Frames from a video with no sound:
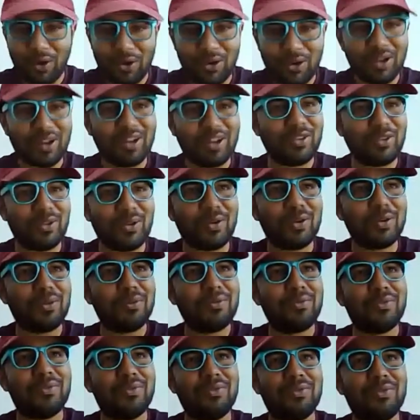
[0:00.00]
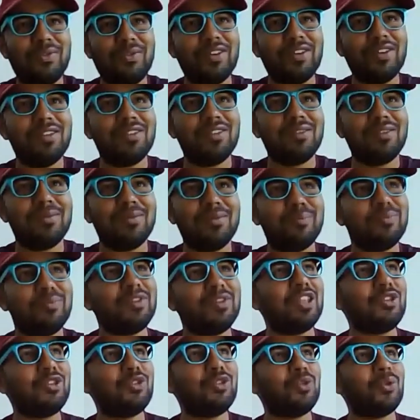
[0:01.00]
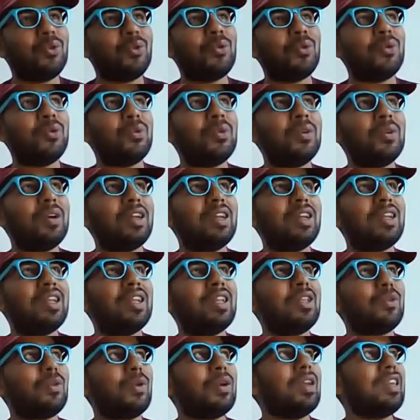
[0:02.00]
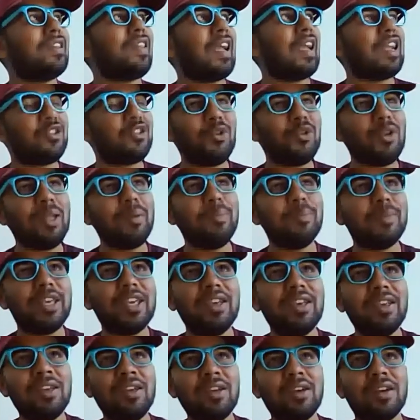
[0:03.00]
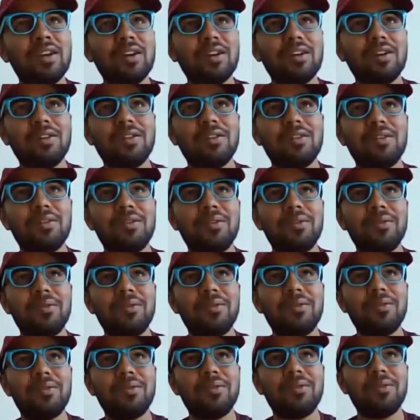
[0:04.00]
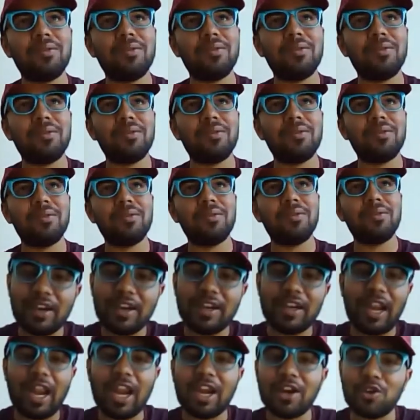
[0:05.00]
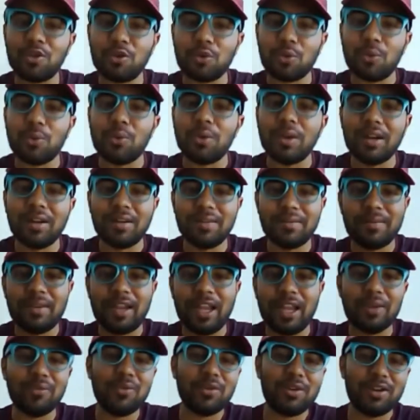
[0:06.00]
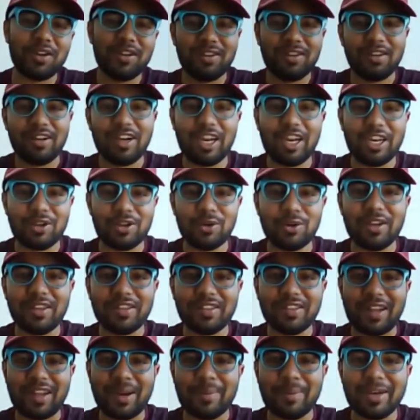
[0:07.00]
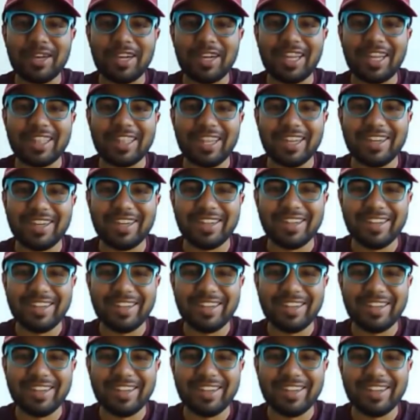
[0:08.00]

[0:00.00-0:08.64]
all sort of there's no, so it's actually being the kid's parent at school. I would like to describe it like that.